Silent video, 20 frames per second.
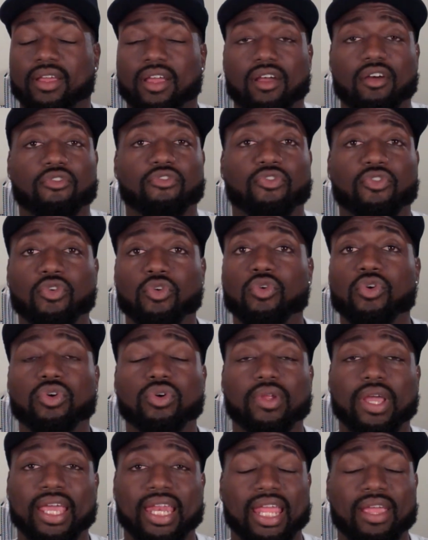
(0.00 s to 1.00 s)

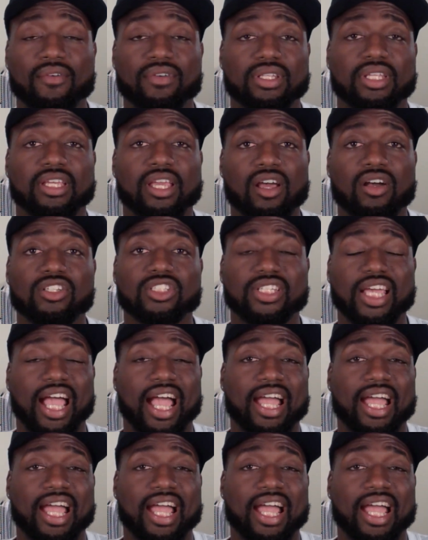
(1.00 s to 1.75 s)
food and everything else,